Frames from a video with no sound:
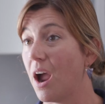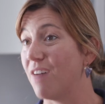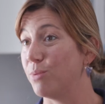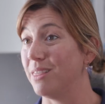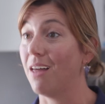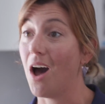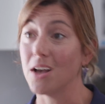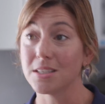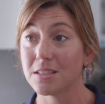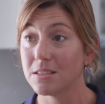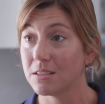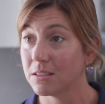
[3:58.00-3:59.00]
Have we
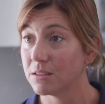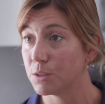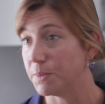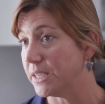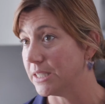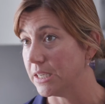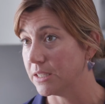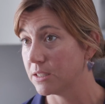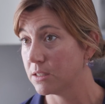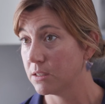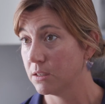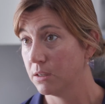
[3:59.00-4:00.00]
lost
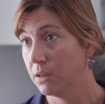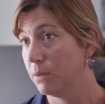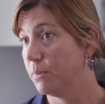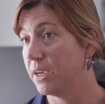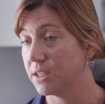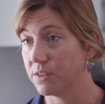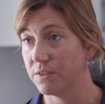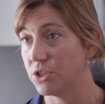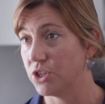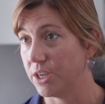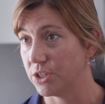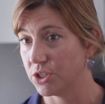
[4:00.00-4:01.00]
species because
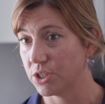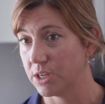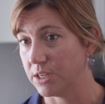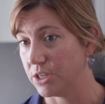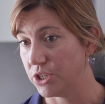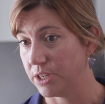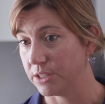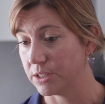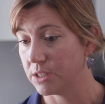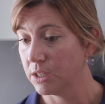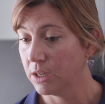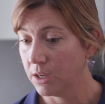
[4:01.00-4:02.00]
changed
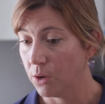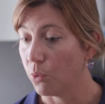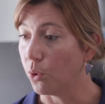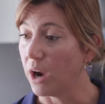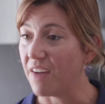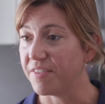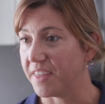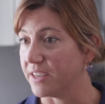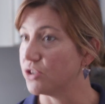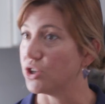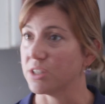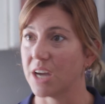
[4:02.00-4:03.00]
conditions, or have
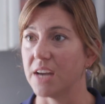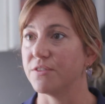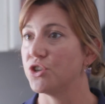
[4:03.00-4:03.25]
things just kind of